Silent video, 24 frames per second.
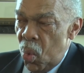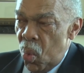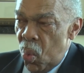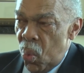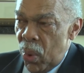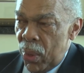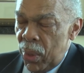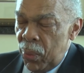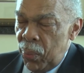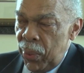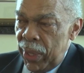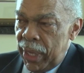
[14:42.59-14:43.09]

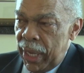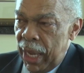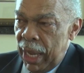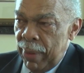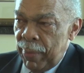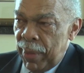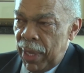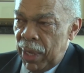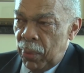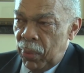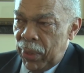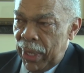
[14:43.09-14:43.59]
When
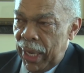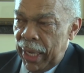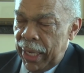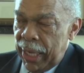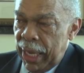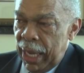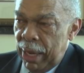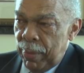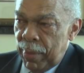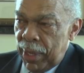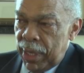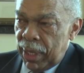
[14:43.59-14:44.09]
I
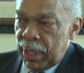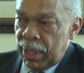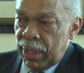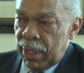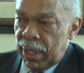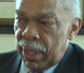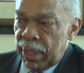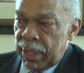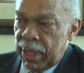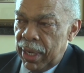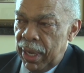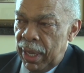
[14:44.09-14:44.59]
came out of
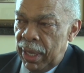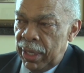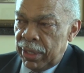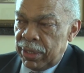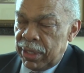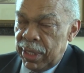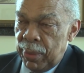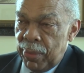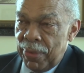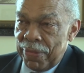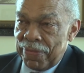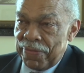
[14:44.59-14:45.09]
Clark College,
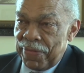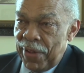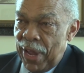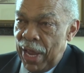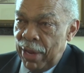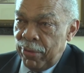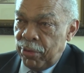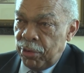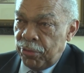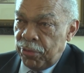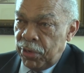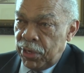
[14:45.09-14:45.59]
there were
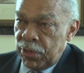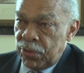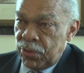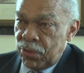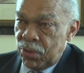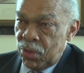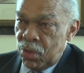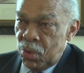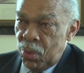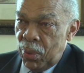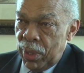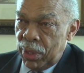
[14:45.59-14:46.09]
5 of us
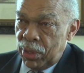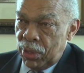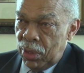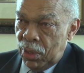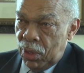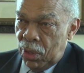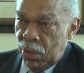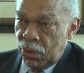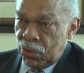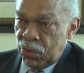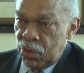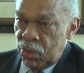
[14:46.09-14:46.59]
who went to
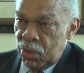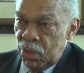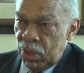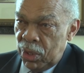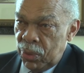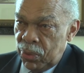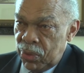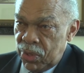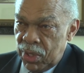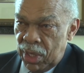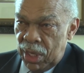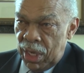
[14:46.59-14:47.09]
law school.
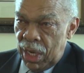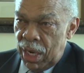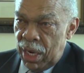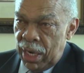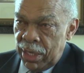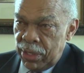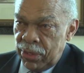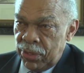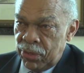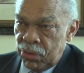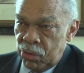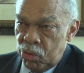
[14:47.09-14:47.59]
It was the
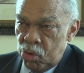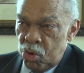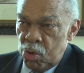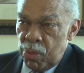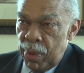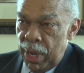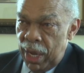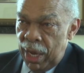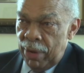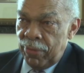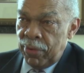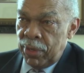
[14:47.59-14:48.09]
largest
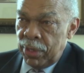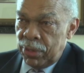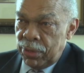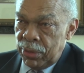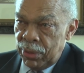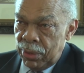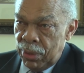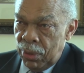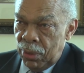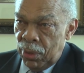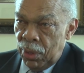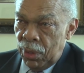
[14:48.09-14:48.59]
group ever
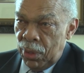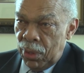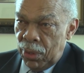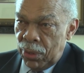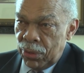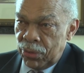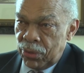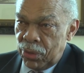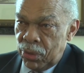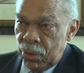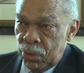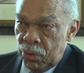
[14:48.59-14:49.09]
to go to
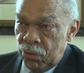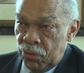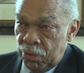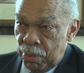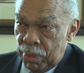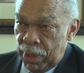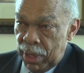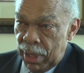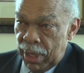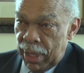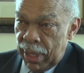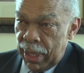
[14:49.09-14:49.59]
law school
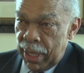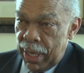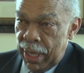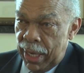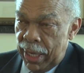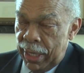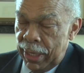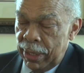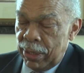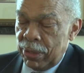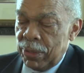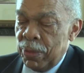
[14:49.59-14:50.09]
from Clark
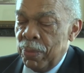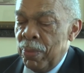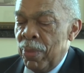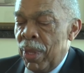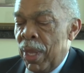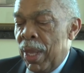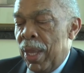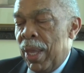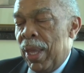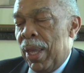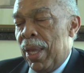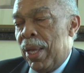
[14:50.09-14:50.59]
College.
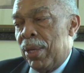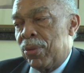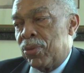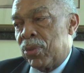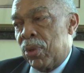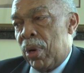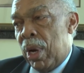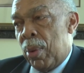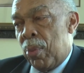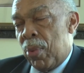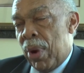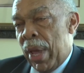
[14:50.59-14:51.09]

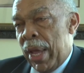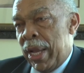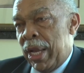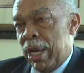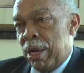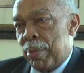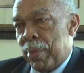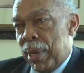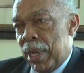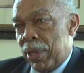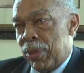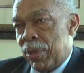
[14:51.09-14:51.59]
So I'm
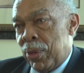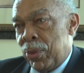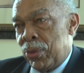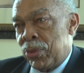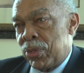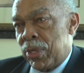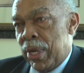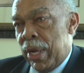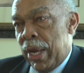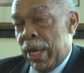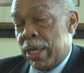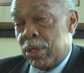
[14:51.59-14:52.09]
writing about
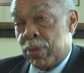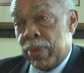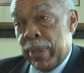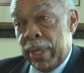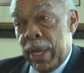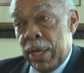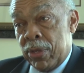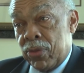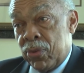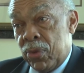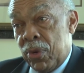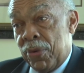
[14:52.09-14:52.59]
those guys, but
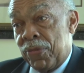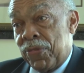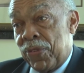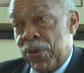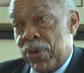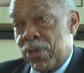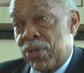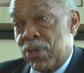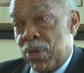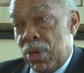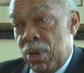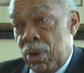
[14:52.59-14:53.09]
guess who the
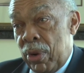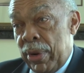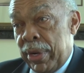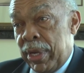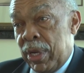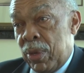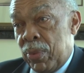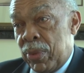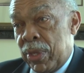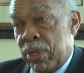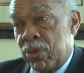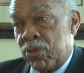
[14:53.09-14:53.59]
first
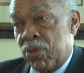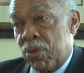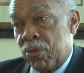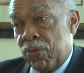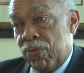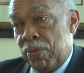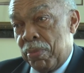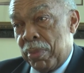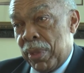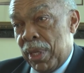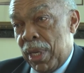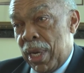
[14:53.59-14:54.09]
lawyer was
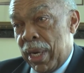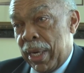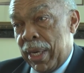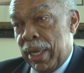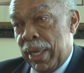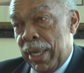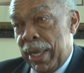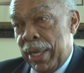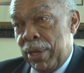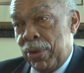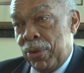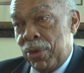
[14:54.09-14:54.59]
from Clark
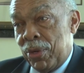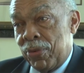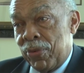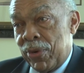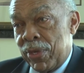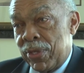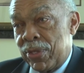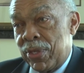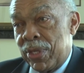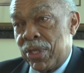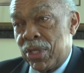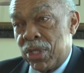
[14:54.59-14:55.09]
Atlanta
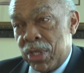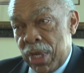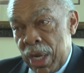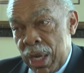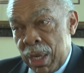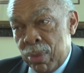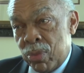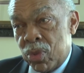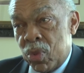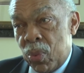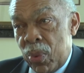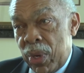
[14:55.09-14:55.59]
University?
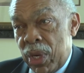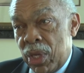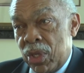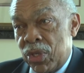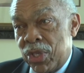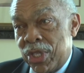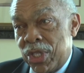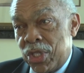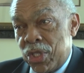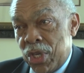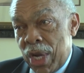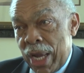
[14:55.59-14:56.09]
James
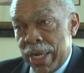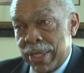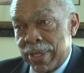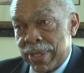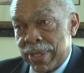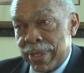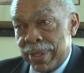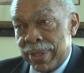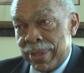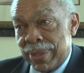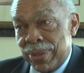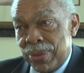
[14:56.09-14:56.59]
Weldon
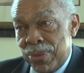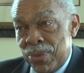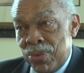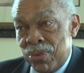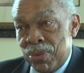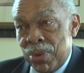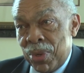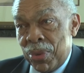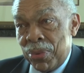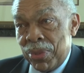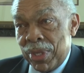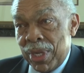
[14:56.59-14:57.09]
Johnson, who
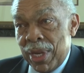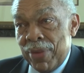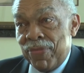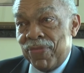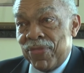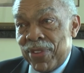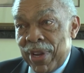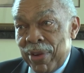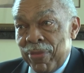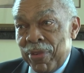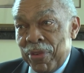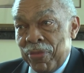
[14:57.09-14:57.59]
wrote
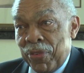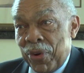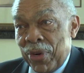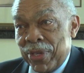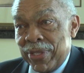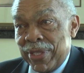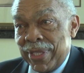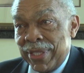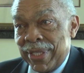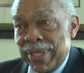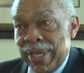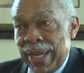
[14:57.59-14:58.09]
Lift Every
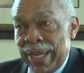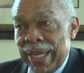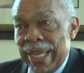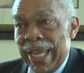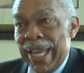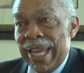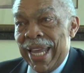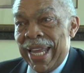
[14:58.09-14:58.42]
Voice and Sing.